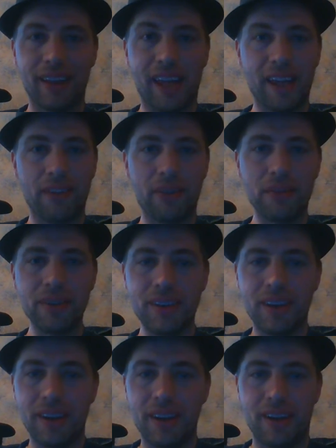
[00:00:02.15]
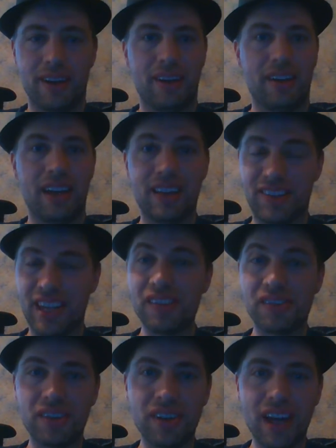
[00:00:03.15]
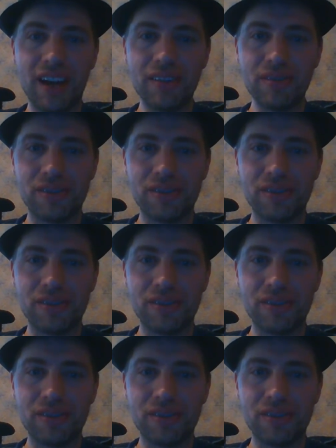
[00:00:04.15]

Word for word: Hey everyone, it's Easter now,